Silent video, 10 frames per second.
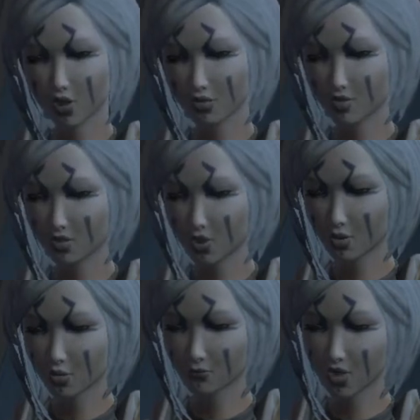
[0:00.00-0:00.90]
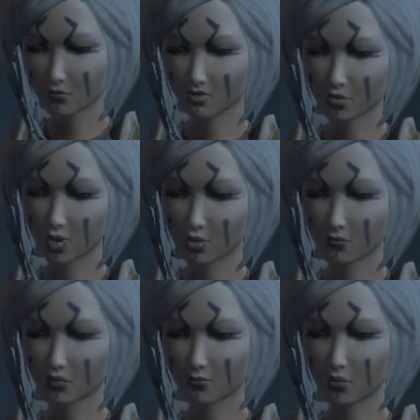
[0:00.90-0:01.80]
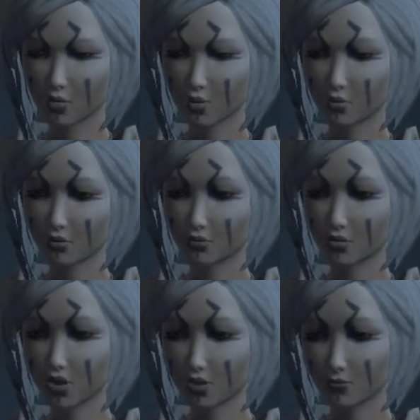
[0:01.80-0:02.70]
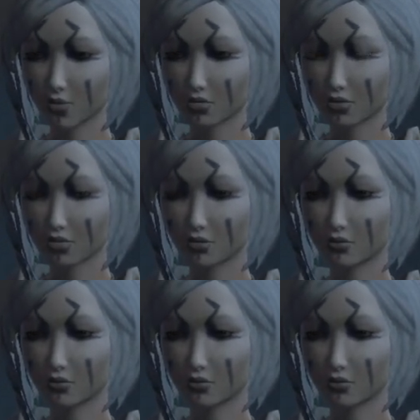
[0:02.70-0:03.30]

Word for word: I have all your maps from the ship's computer. I'm ready.